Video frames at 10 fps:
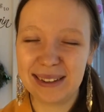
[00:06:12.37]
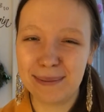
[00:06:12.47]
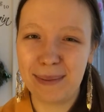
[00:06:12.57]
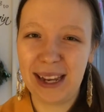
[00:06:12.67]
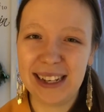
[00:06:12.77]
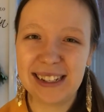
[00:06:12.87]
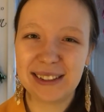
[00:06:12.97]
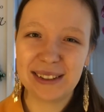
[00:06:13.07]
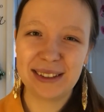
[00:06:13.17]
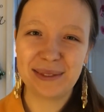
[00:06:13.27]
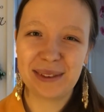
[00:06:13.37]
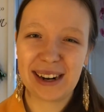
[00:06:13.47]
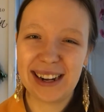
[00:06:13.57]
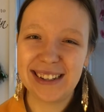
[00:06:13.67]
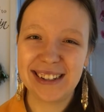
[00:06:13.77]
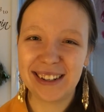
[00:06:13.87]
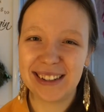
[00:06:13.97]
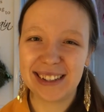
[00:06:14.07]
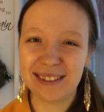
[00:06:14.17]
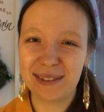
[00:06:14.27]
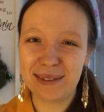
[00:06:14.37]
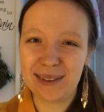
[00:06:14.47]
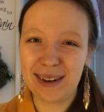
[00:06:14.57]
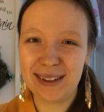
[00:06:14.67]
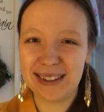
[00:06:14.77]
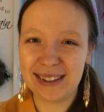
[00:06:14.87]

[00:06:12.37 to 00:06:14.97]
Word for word: made the right choice in the first